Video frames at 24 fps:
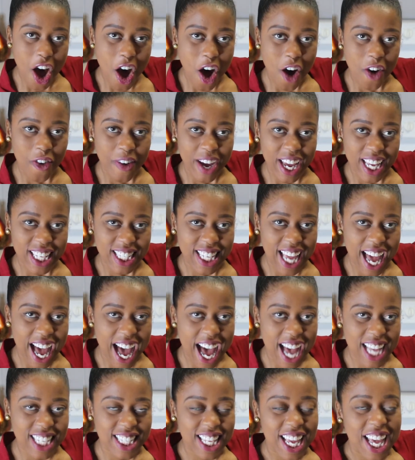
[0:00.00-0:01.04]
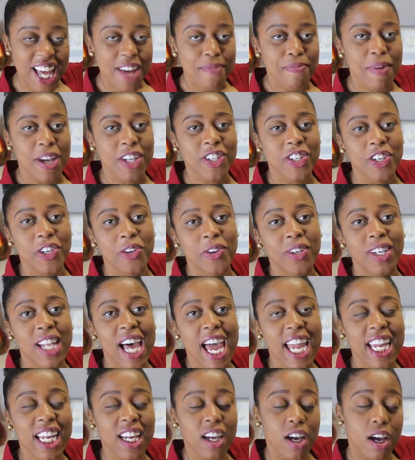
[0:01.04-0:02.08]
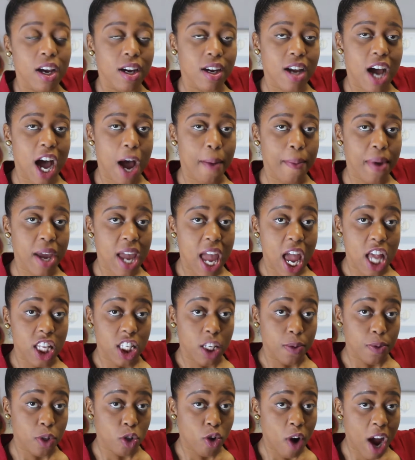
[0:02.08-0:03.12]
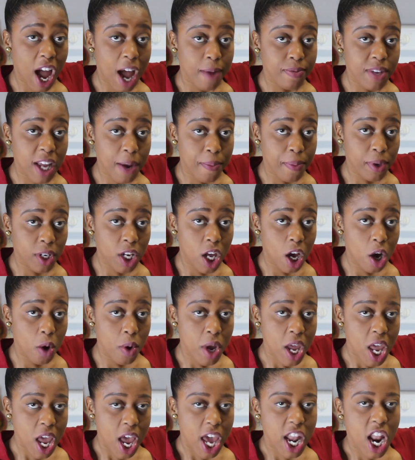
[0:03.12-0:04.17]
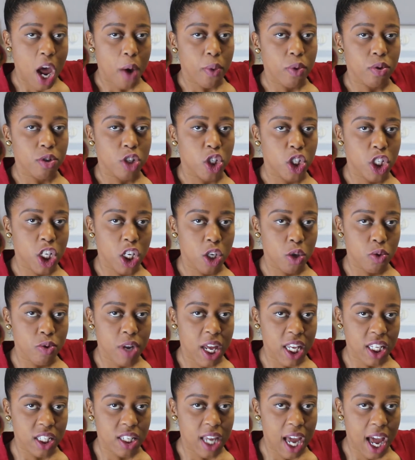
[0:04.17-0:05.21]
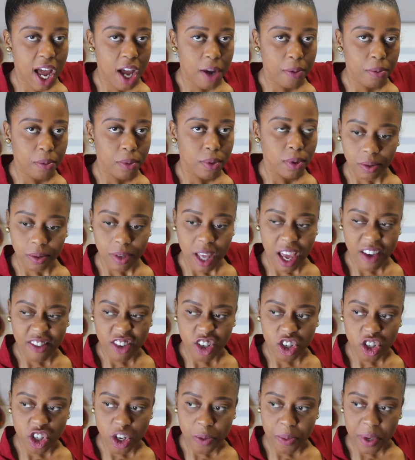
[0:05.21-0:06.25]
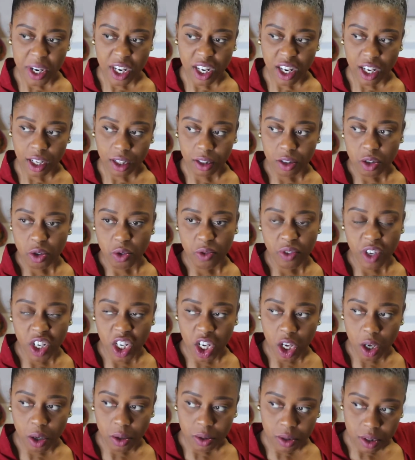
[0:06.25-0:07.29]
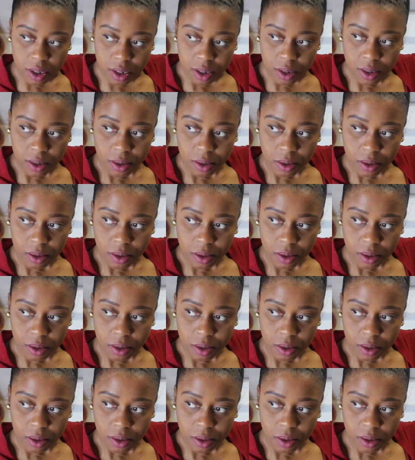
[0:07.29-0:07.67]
always, guys, make sure you like, comment, and subscribe down below, and I will see you next time. I haven't shimmied in like 2 videos.